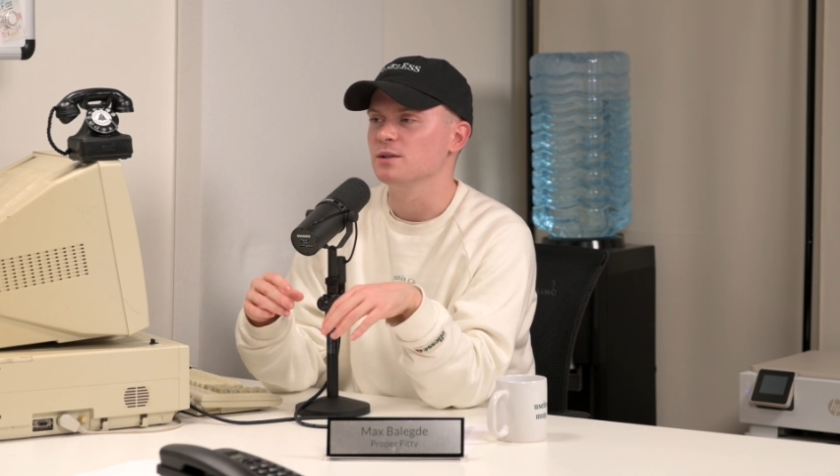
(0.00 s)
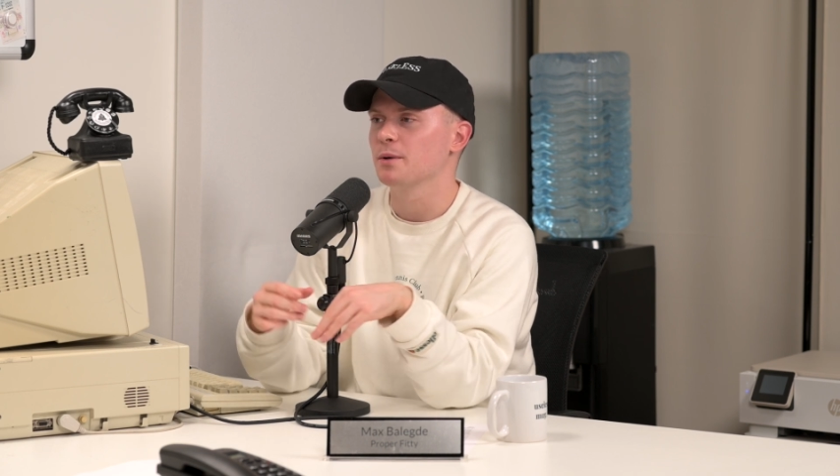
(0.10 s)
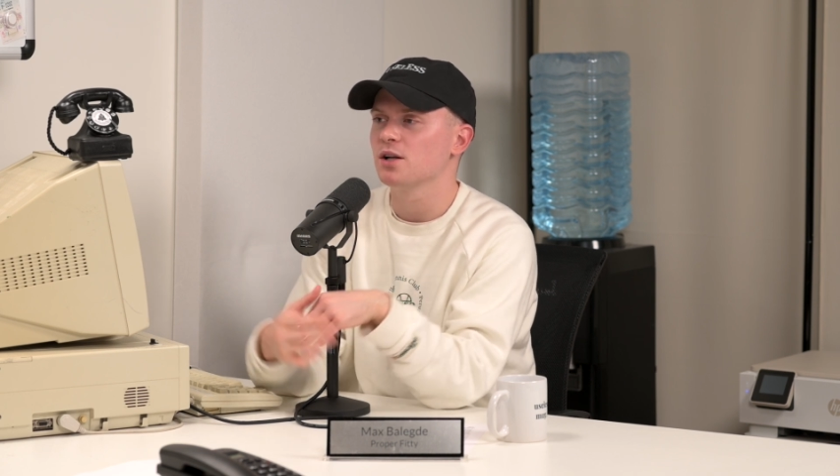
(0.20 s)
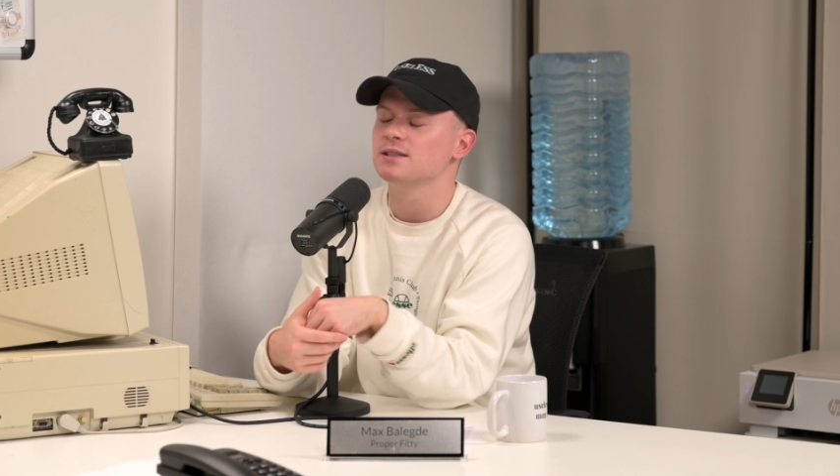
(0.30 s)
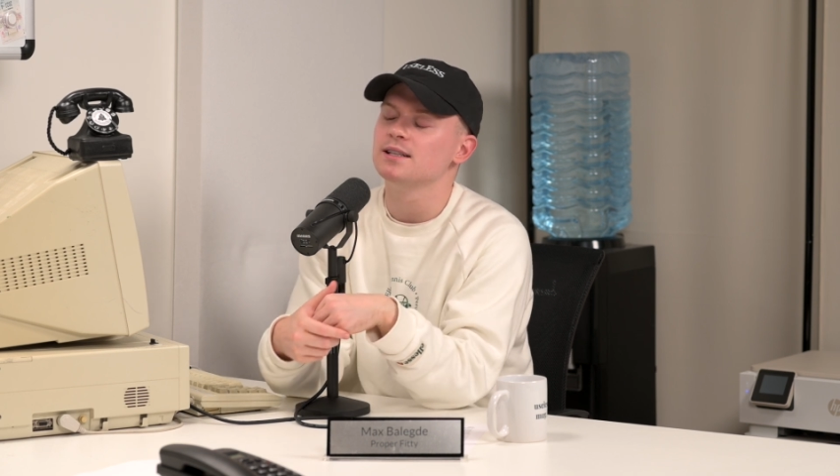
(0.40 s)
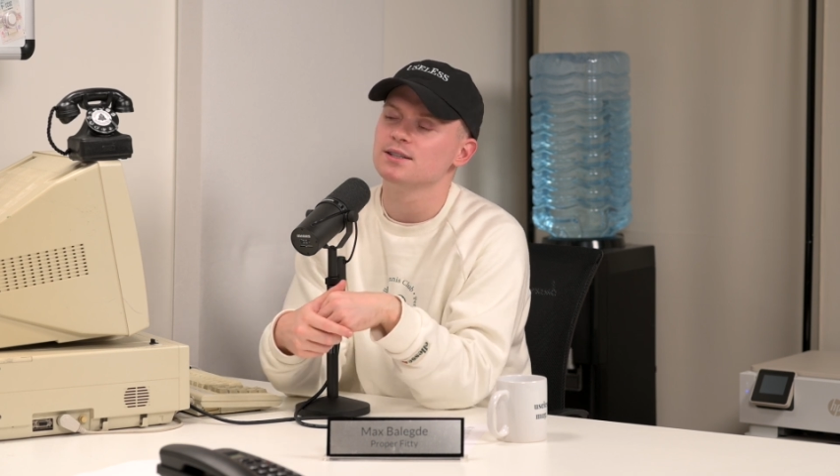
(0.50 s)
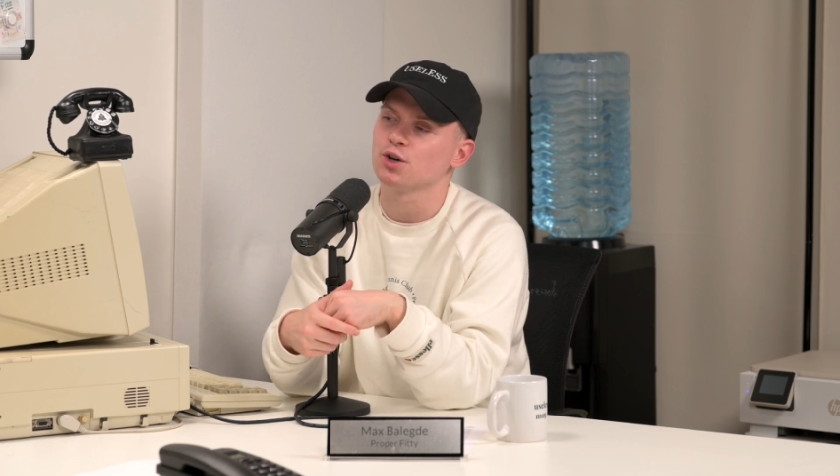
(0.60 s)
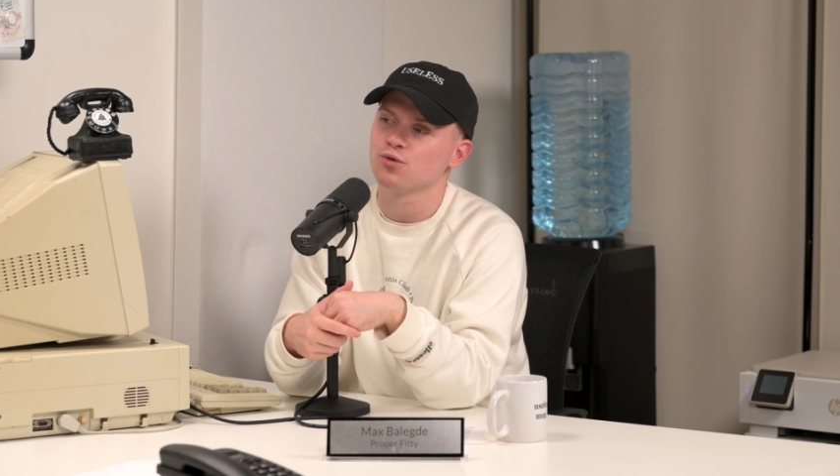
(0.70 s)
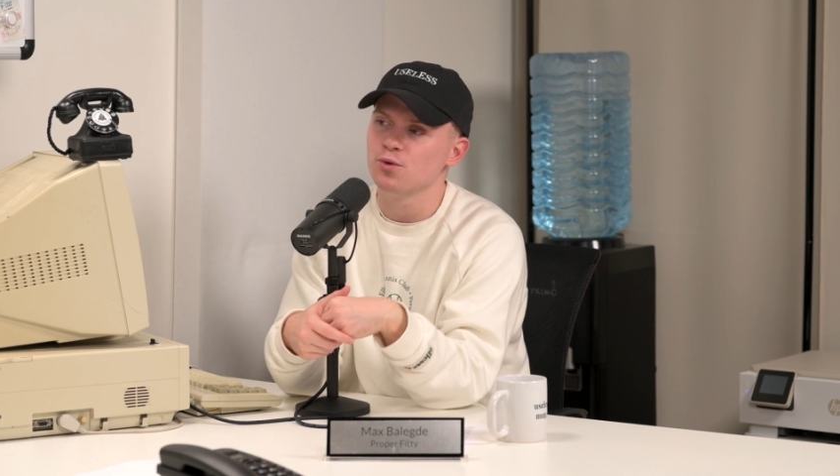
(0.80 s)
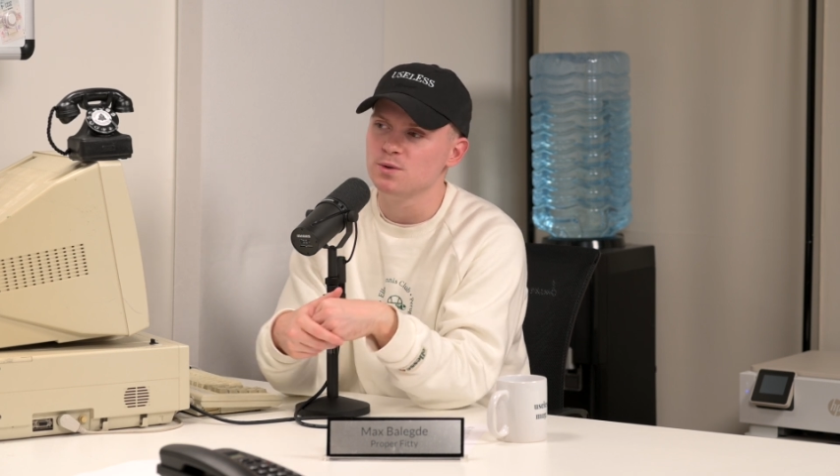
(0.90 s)
it's because it is
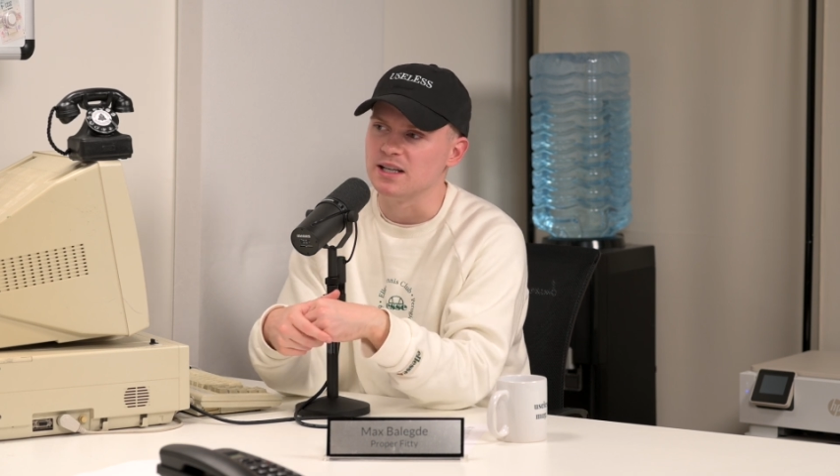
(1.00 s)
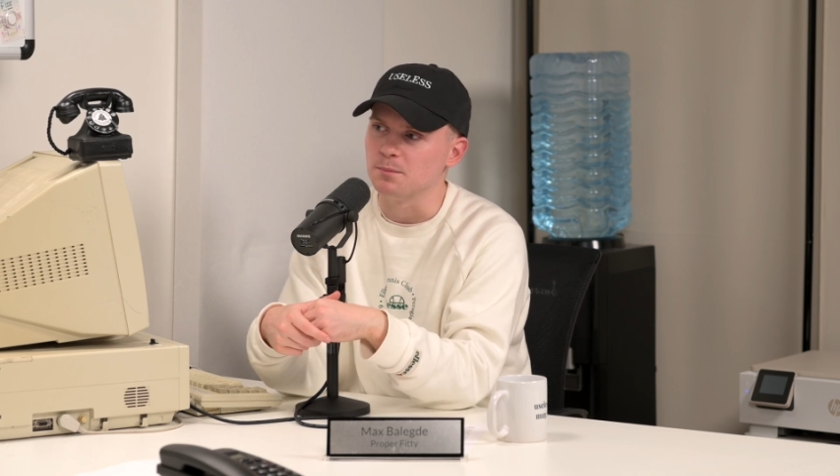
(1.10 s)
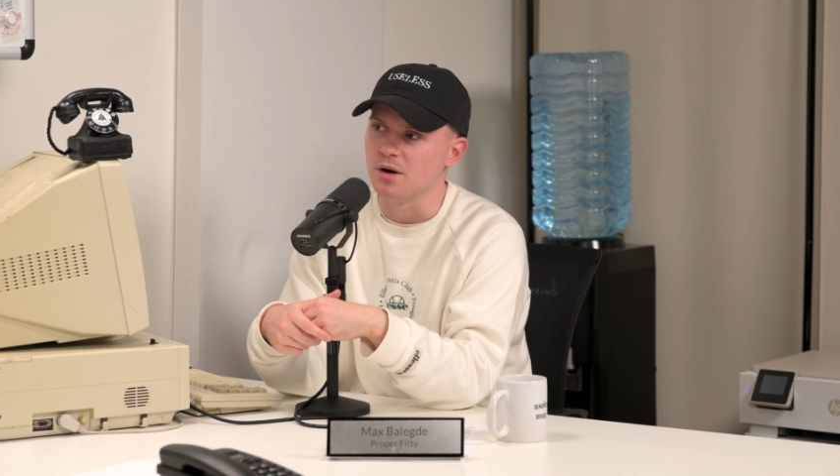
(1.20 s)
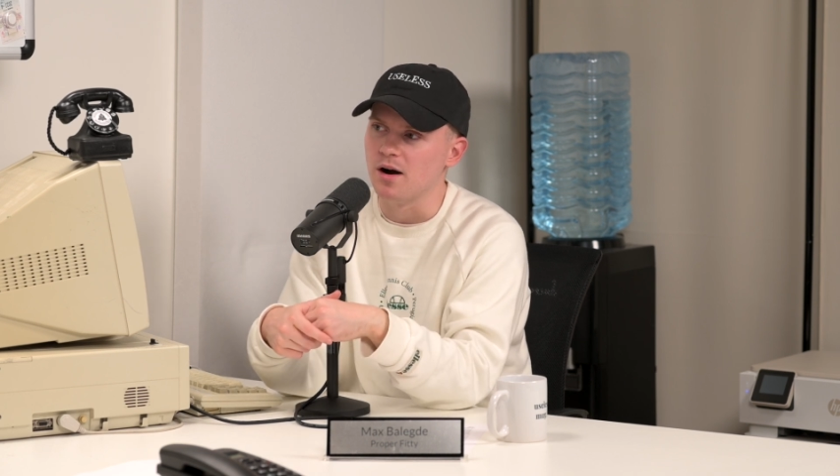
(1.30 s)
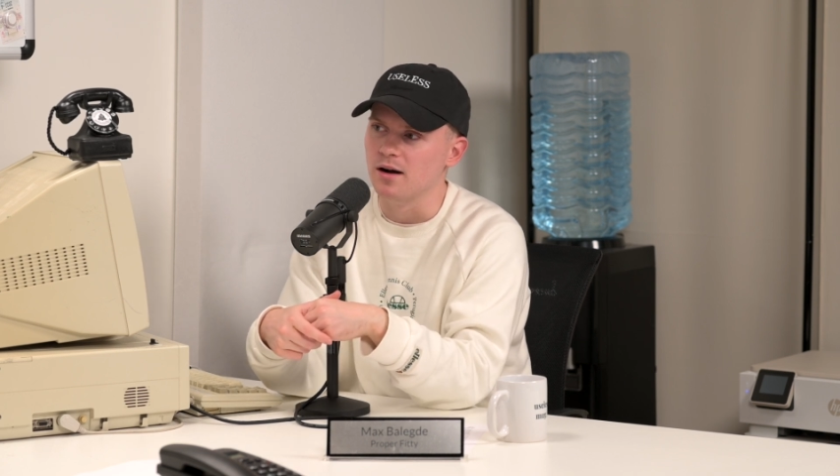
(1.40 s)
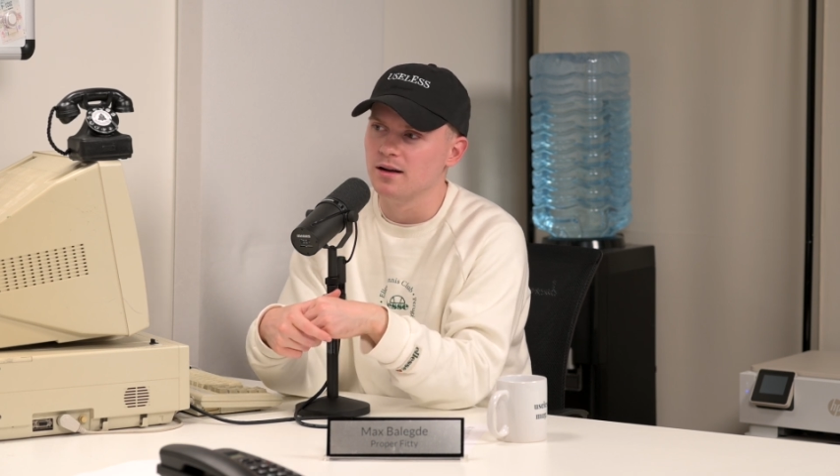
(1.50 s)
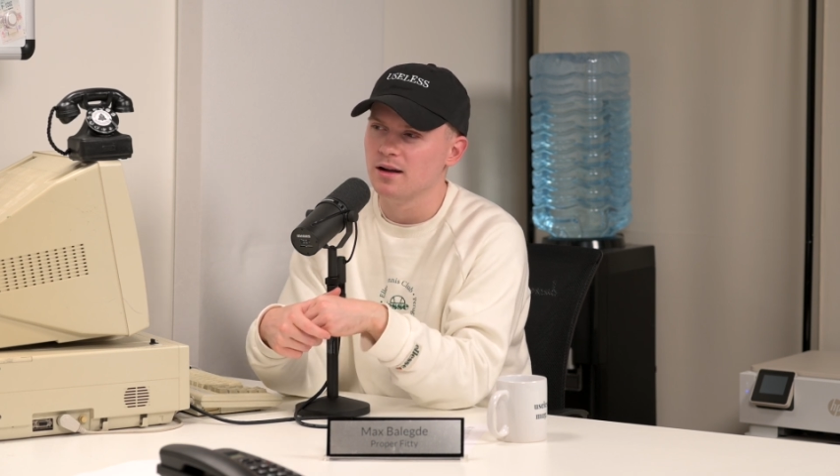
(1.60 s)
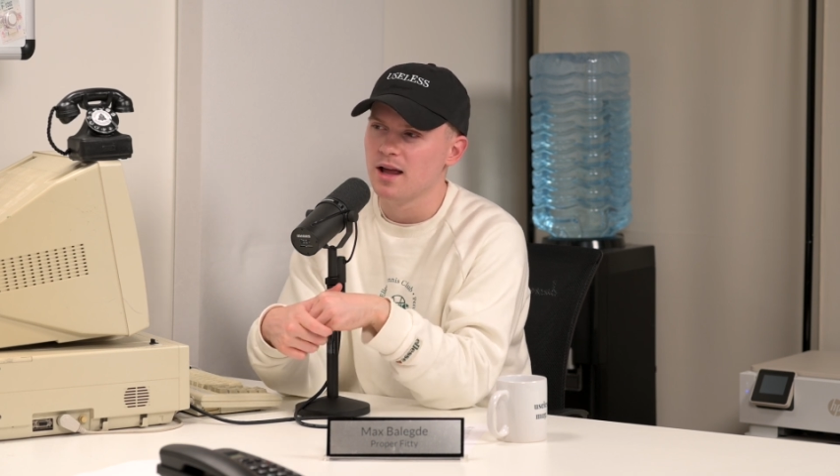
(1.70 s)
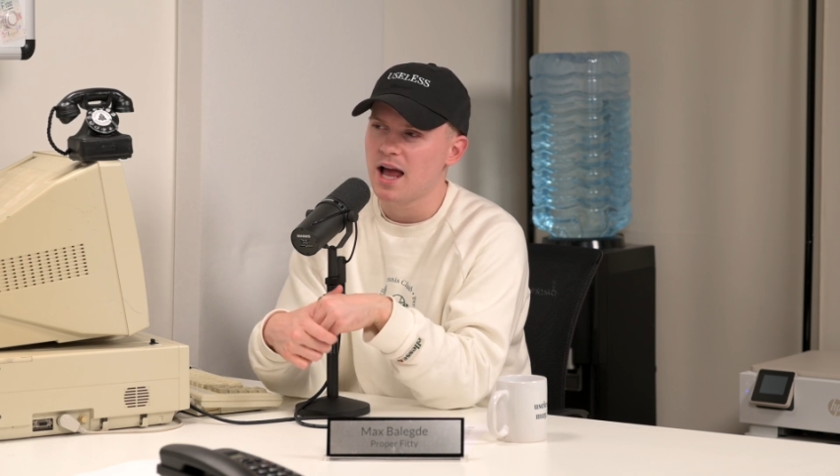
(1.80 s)
a cruising bar.